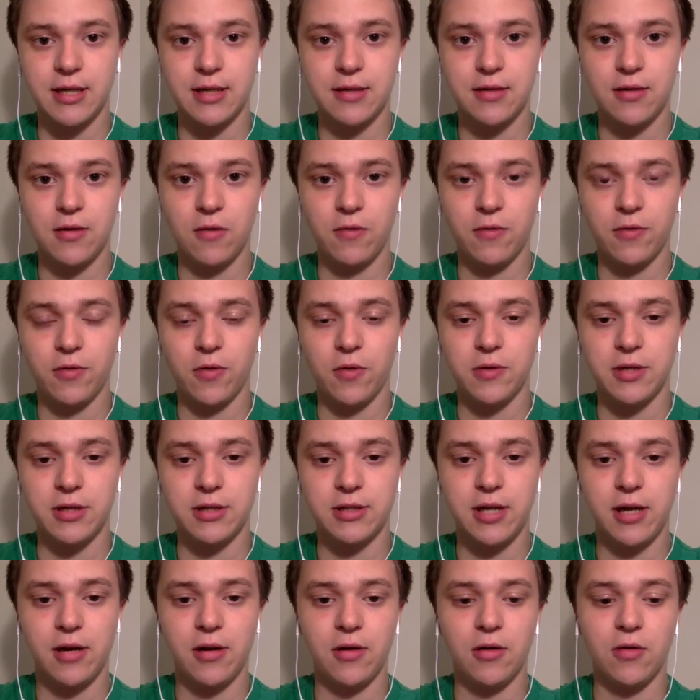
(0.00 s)
overthrow a
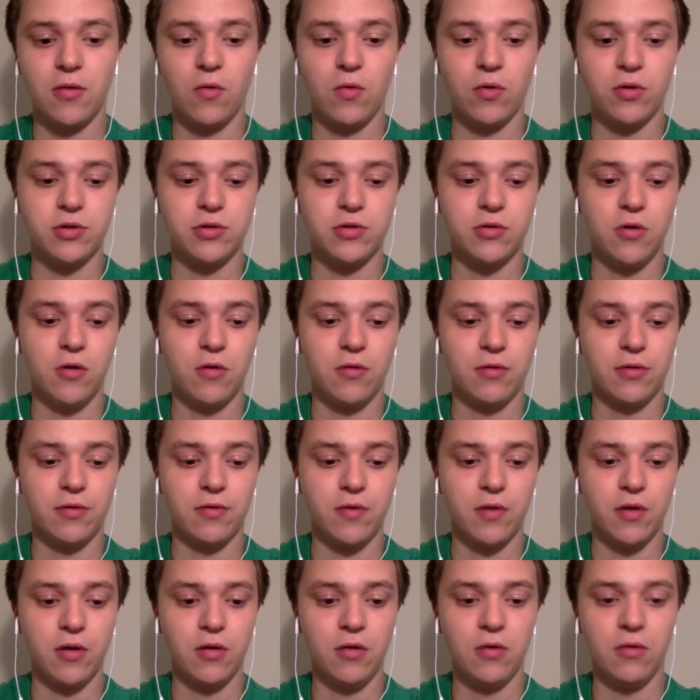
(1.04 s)
dictator, or to
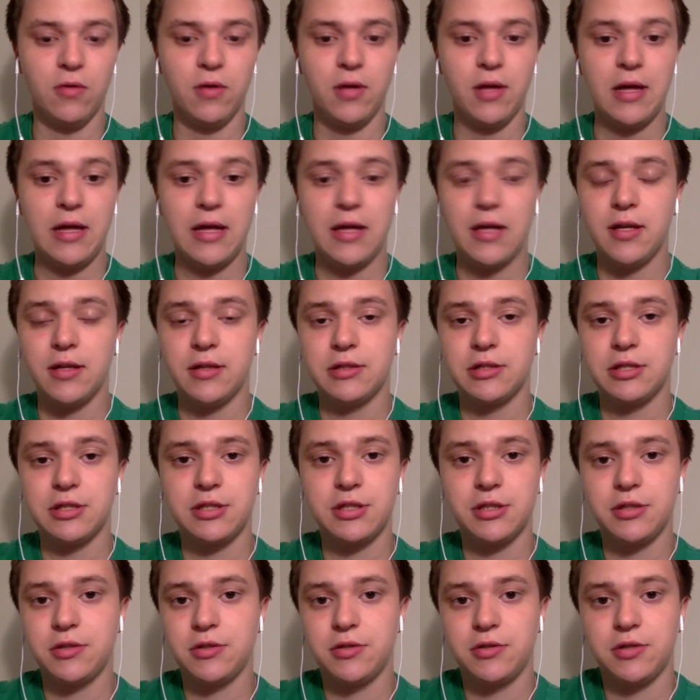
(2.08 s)
overthrow just
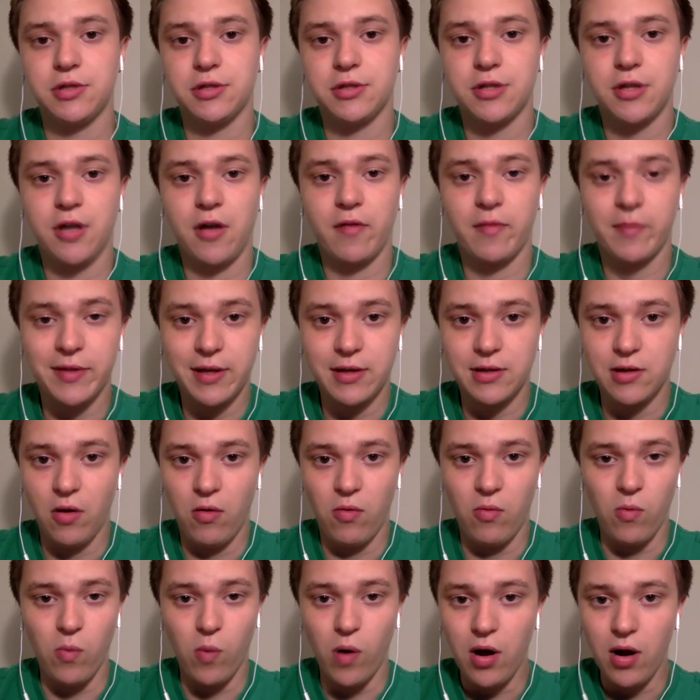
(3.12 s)
a government they
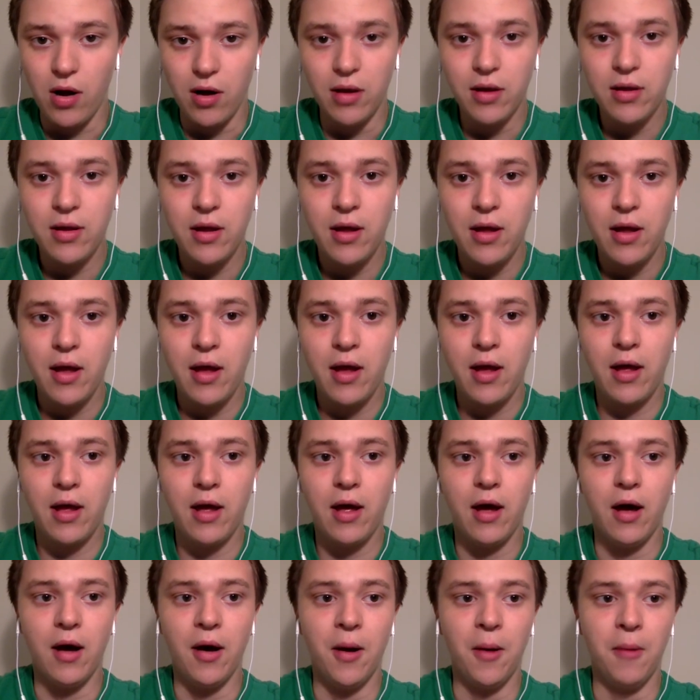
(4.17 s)
don't want,
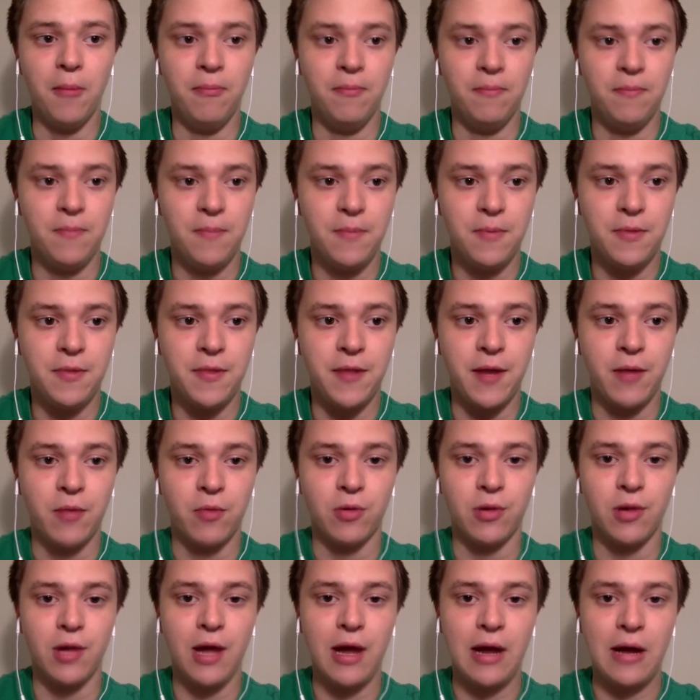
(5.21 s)
they
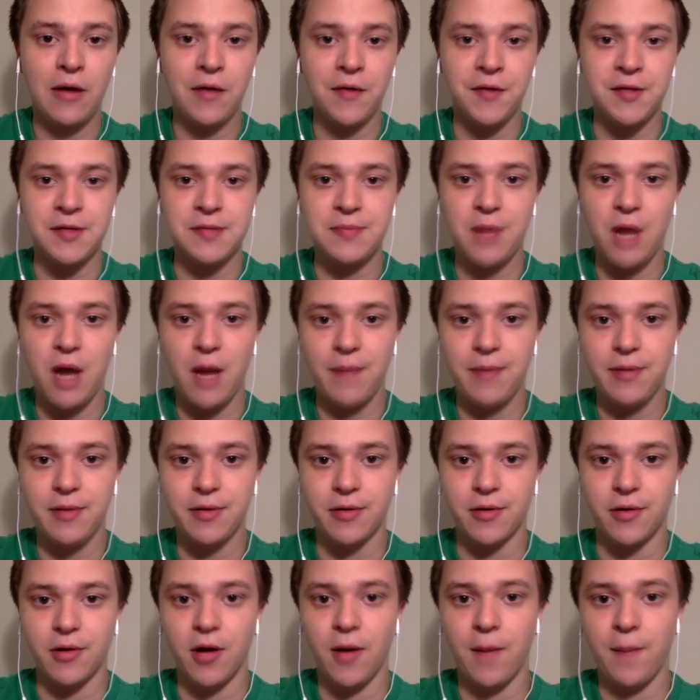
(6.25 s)
rely on these
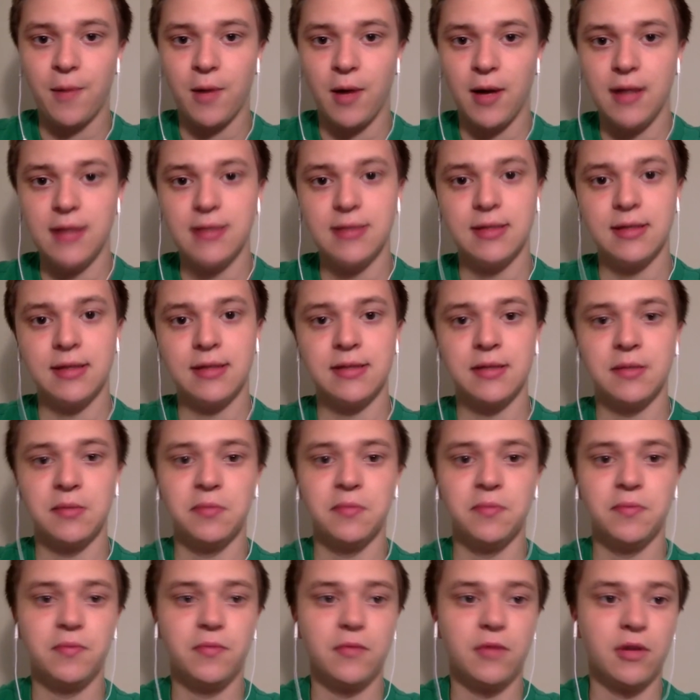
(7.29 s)
popular uprisings.
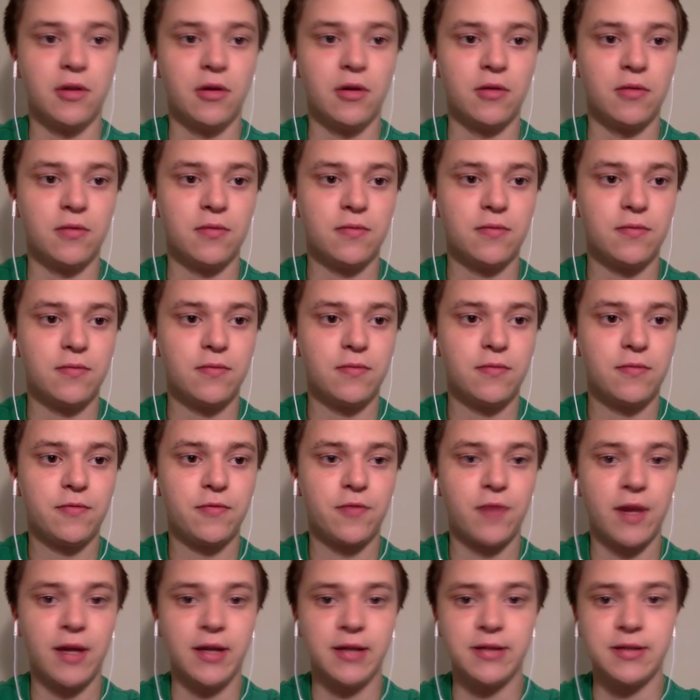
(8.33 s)
And, you know,
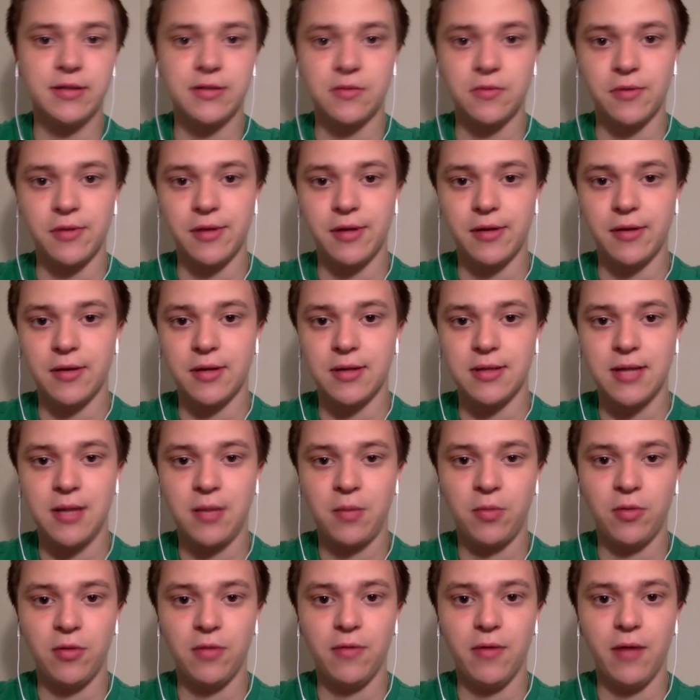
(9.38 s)
France is a really good
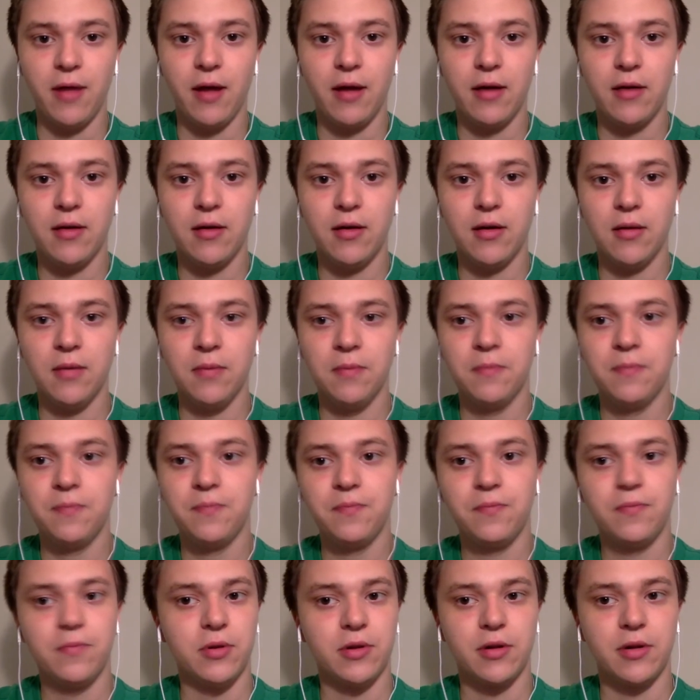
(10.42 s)
example of that.
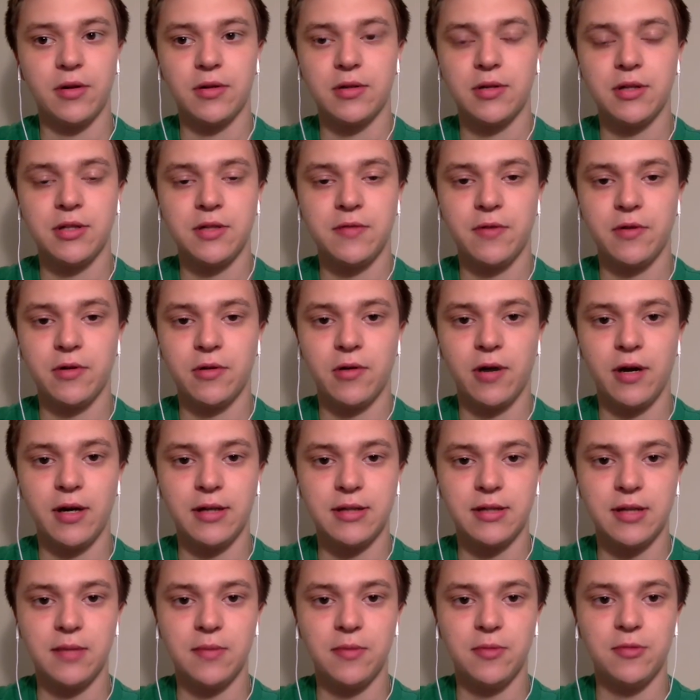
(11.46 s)
But there are tons of other great
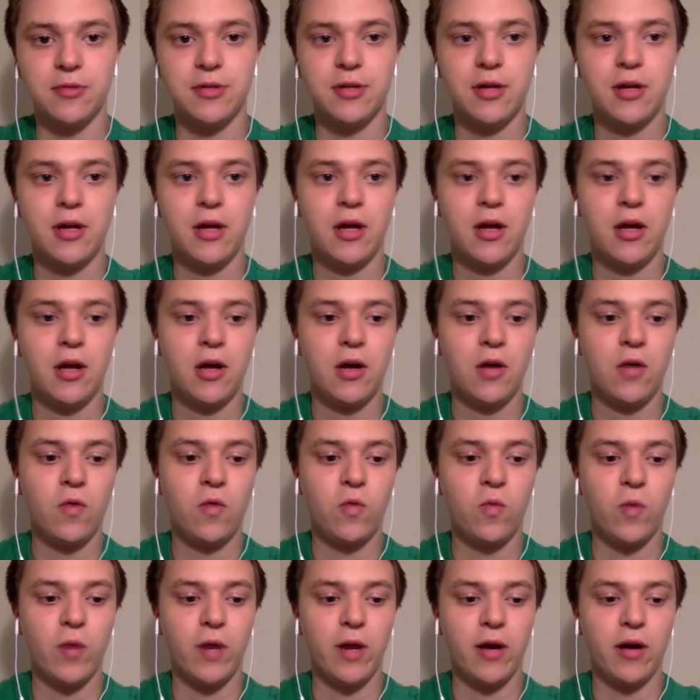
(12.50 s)
examples
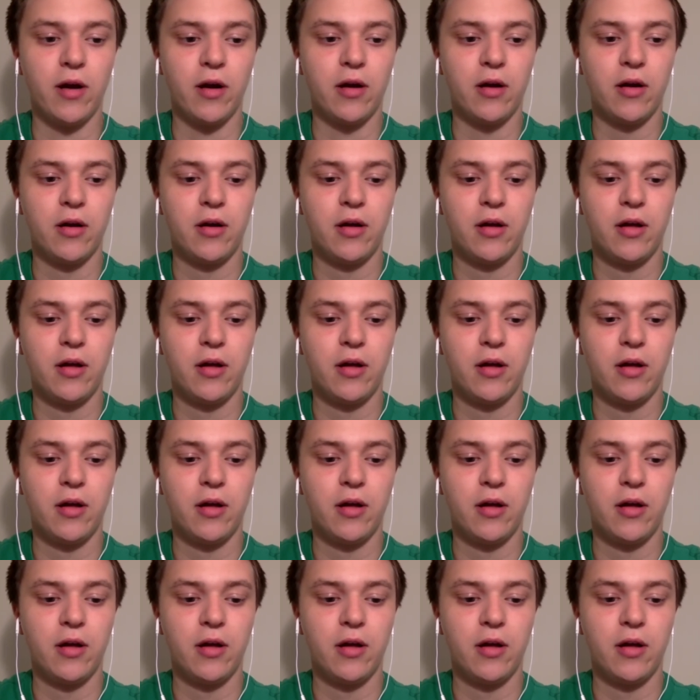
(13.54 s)
where